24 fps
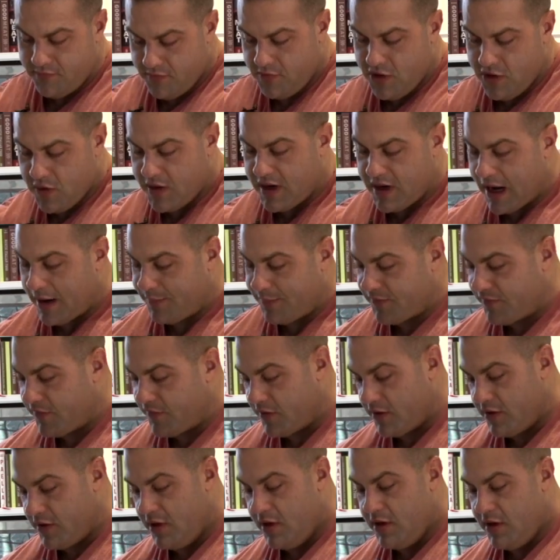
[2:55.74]
you could opt
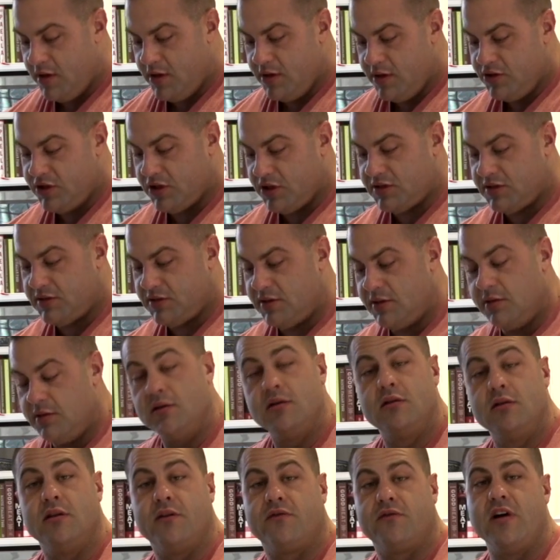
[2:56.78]
for just
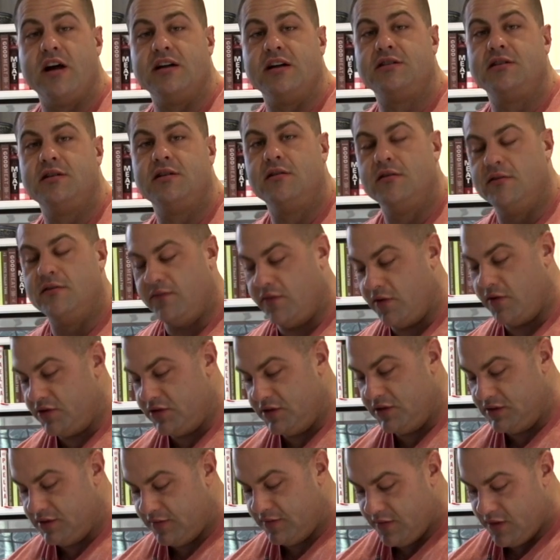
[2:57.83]
the fresh
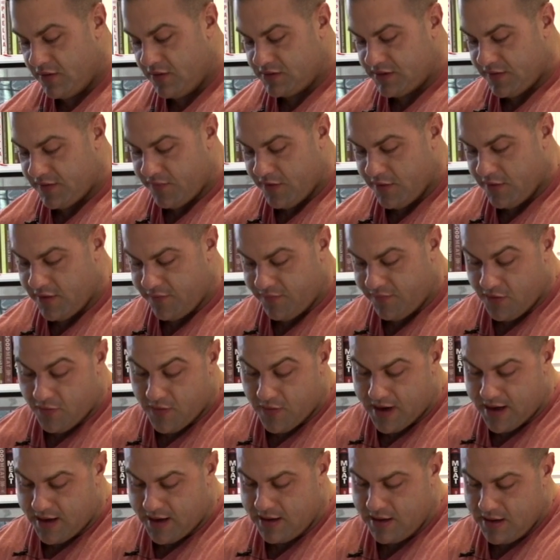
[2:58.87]
versions of those if you
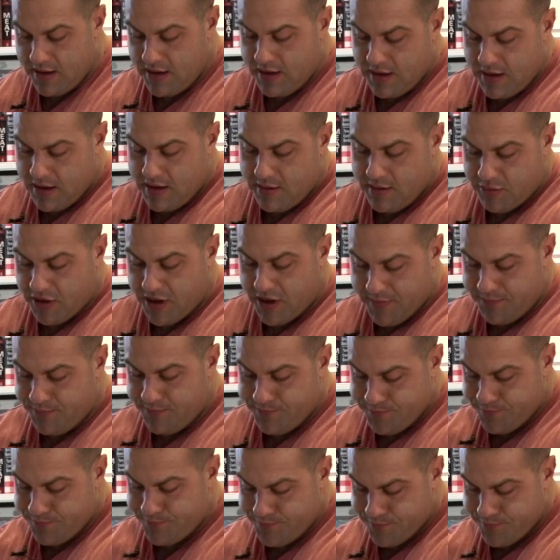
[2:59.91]
want. But
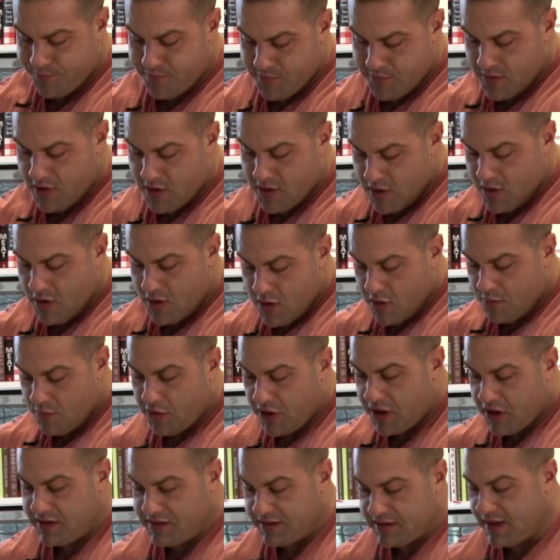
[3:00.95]

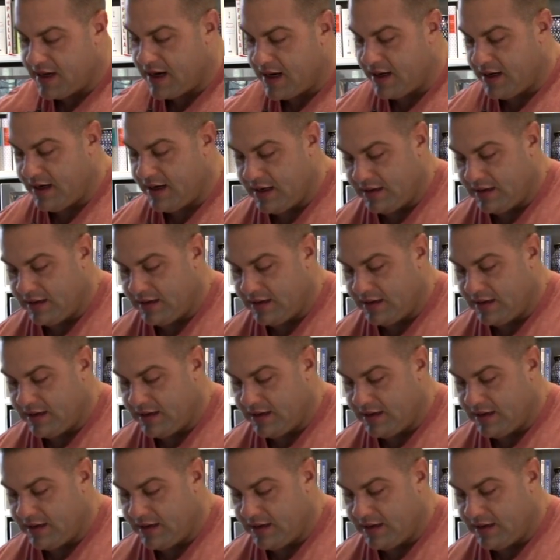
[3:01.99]
looking to kind of